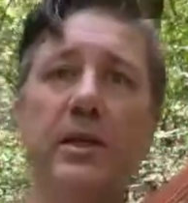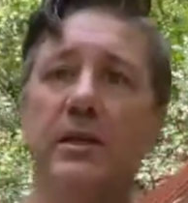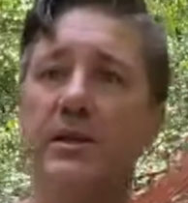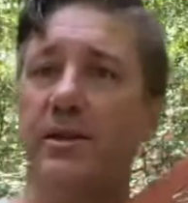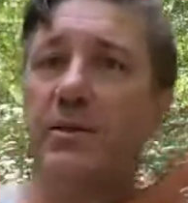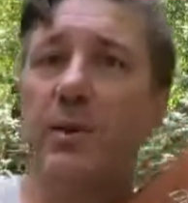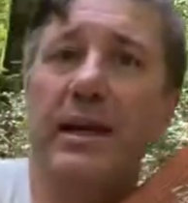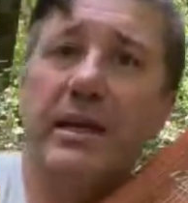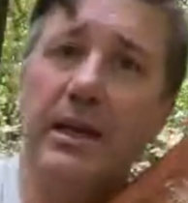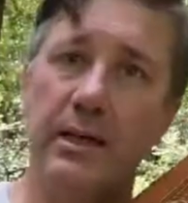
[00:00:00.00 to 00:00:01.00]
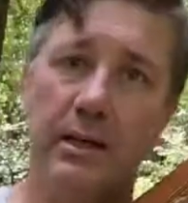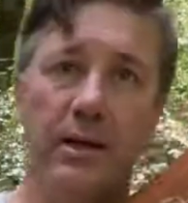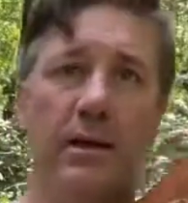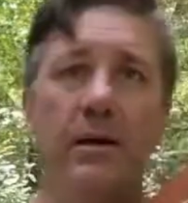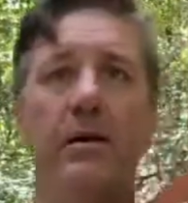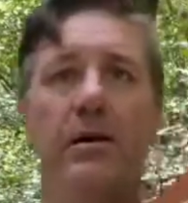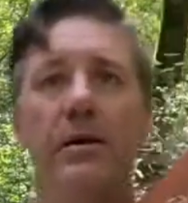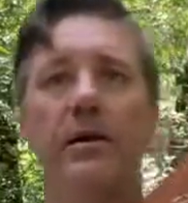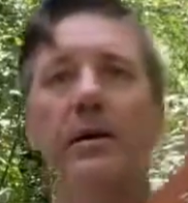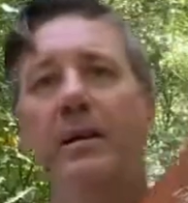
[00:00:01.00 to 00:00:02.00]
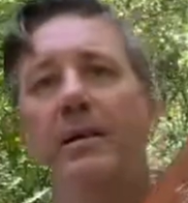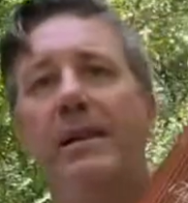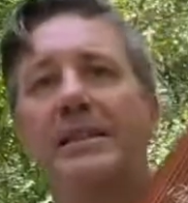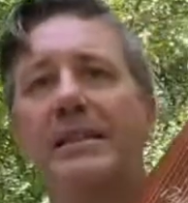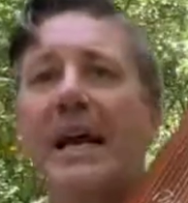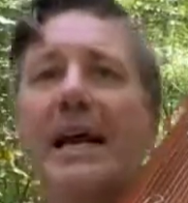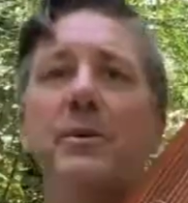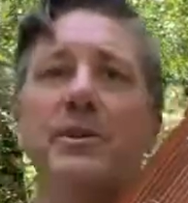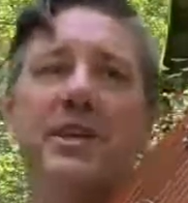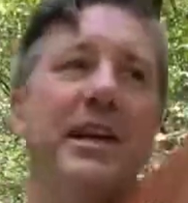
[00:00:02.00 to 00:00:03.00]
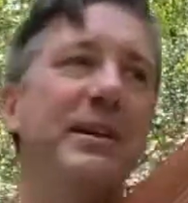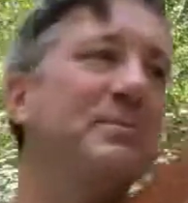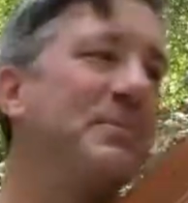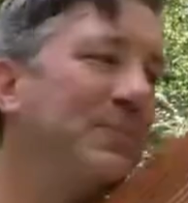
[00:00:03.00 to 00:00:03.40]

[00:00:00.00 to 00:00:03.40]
So this week, that's exactly what you get.